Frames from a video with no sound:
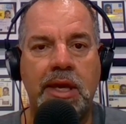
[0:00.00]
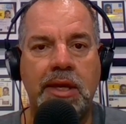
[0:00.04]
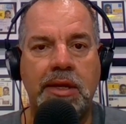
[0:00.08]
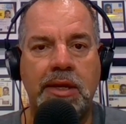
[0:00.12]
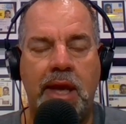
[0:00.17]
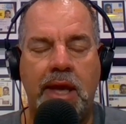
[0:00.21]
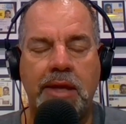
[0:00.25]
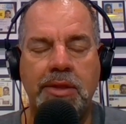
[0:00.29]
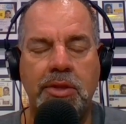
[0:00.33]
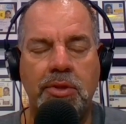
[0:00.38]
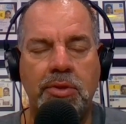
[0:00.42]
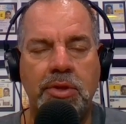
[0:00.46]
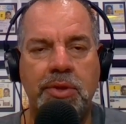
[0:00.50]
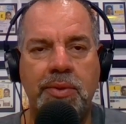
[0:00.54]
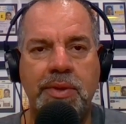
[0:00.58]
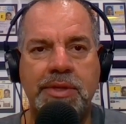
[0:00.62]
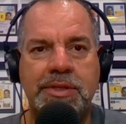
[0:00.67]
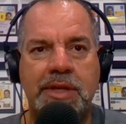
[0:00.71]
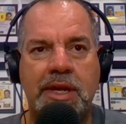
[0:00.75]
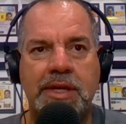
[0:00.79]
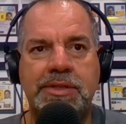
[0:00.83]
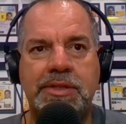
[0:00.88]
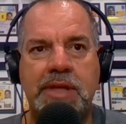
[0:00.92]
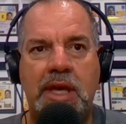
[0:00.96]
And the only
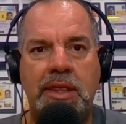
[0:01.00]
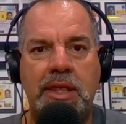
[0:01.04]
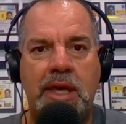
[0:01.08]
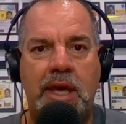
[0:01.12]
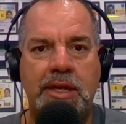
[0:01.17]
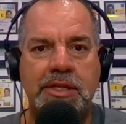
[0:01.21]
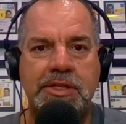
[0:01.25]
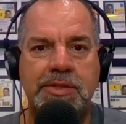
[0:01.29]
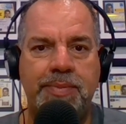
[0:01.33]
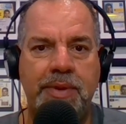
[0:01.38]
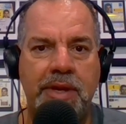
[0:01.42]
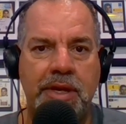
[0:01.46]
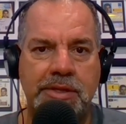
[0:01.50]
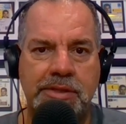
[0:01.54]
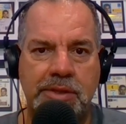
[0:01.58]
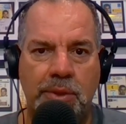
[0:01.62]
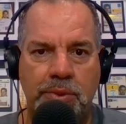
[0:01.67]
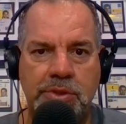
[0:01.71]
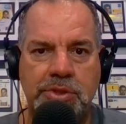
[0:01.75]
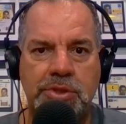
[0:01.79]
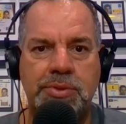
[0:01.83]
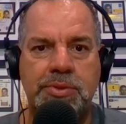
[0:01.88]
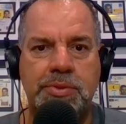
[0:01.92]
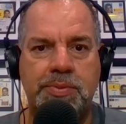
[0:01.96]
reason I say that is because it
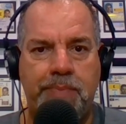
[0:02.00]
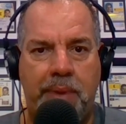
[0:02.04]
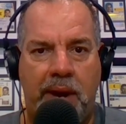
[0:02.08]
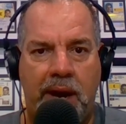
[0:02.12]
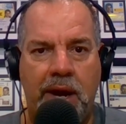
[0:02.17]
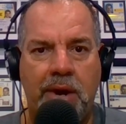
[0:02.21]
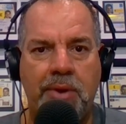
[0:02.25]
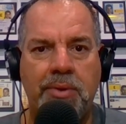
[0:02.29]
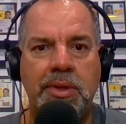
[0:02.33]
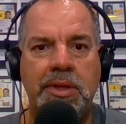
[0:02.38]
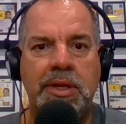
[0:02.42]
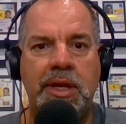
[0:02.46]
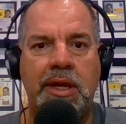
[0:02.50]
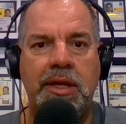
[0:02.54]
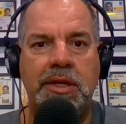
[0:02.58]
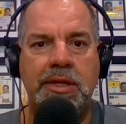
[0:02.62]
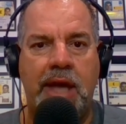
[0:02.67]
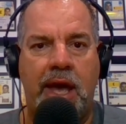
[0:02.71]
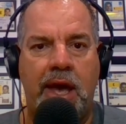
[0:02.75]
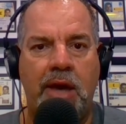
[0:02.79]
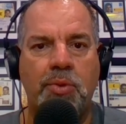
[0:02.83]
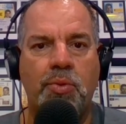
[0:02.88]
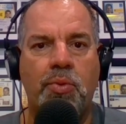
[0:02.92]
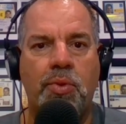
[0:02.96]
was spiraling
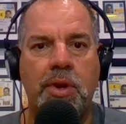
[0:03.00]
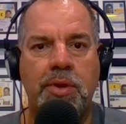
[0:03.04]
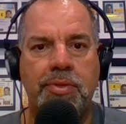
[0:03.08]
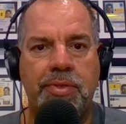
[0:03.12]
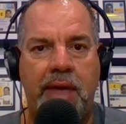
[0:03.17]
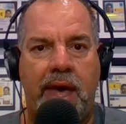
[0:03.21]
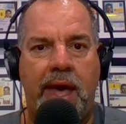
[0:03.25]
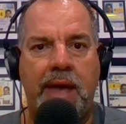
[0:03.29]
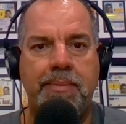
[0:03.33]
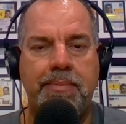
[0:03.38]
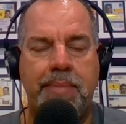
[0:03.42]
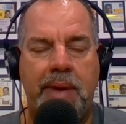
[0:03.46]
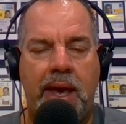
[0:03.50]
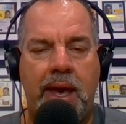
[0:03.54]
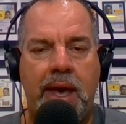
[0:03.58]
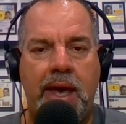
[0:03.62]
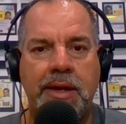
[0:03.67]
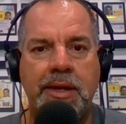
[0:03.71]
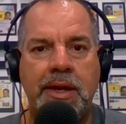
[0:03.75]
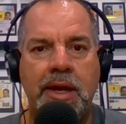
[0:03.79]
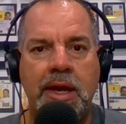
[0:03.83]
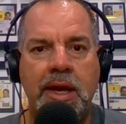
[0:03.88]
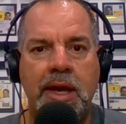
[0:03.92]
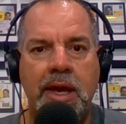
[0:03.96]
downward that
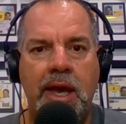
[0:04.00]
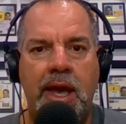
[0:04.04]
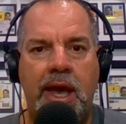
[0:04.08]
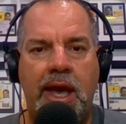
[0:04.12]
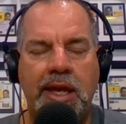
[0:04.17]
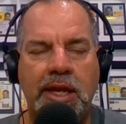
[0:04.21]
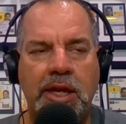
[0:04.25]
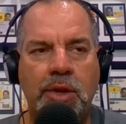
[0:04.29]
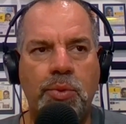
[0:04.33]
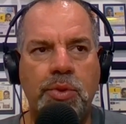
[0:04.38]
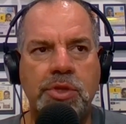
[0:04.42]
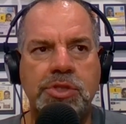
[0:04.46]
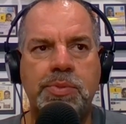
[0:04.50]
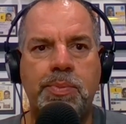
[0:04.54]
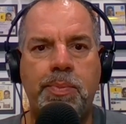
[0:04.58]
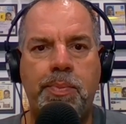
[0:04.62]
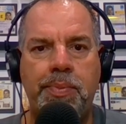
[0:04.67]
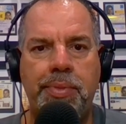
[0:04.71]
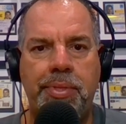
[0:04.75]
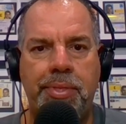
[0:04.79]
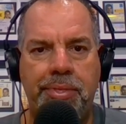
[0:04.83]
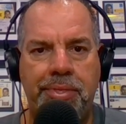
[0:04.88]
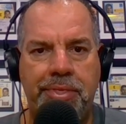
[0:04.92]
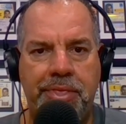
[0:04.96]
bad, and it was
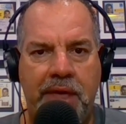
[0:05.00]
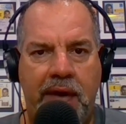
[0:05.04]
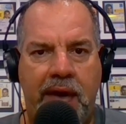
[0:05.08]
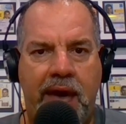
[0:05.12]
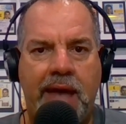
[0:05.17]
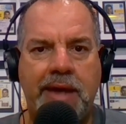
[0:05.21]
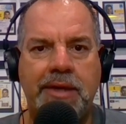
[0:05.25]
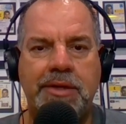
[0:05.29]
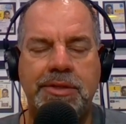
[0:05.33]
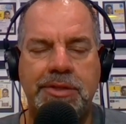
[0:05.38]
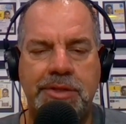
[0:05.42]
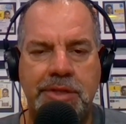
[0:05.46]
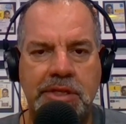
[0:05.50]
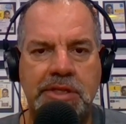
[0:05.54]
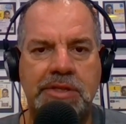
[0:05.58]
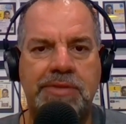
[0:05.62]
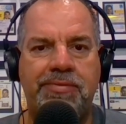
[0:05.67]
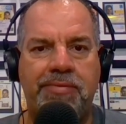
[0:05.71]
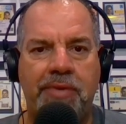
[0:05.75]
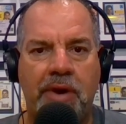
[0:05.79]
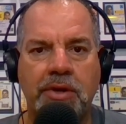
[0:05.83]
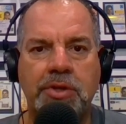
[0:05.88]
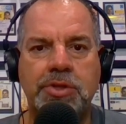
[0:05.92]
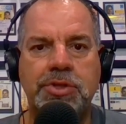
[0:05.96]
that
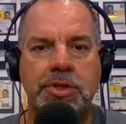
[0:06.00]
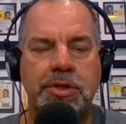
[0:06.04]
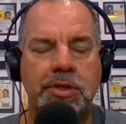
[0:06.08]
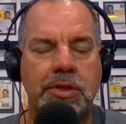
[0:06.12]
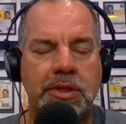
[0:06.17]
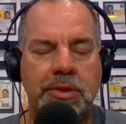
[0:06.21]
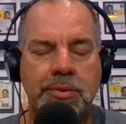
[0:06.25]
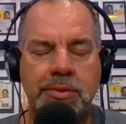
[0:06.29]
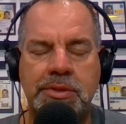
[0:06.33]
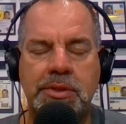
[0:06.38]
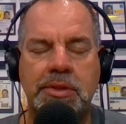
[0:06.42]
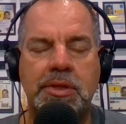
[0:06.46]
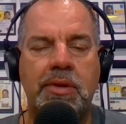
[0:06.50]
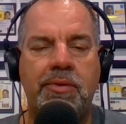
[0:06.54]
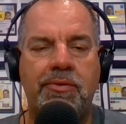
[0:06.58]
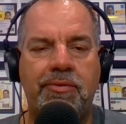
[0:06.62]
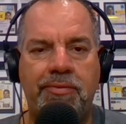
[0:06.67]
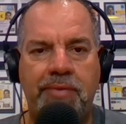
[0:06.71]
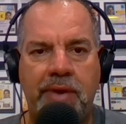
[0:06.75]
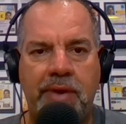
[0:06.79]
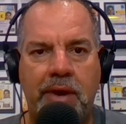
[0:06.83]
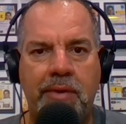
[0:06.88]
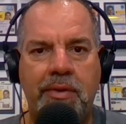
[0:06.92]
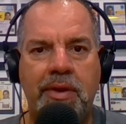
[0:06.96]
dysfunctional. It was a
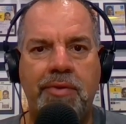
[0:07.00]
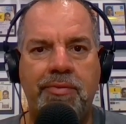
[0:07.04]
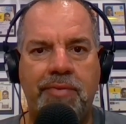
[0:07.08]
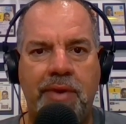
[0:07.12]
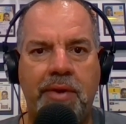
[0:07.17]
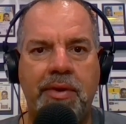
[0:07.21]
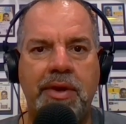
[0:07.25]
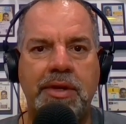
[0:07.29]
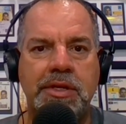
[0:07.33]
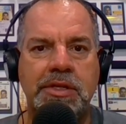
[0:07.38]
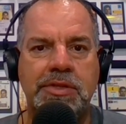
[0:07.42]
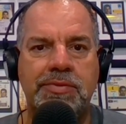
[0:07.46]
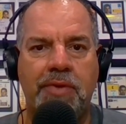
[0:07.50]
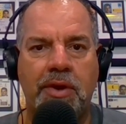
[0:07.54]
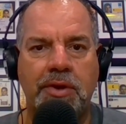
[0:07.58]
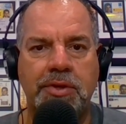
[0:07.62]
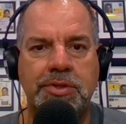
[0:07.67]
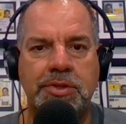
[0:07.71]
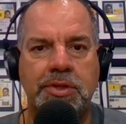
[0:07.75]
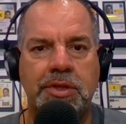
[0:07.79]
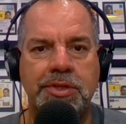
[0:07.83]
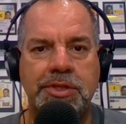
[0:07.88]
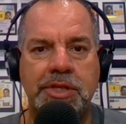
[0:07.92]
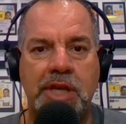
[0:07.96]
very, very
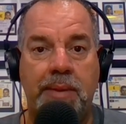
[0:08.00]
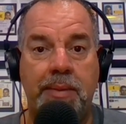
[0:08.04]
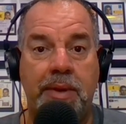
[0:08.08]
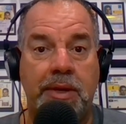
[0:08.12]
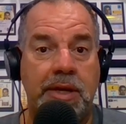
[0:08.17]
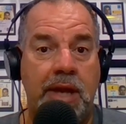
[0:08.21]
dysfunctional team.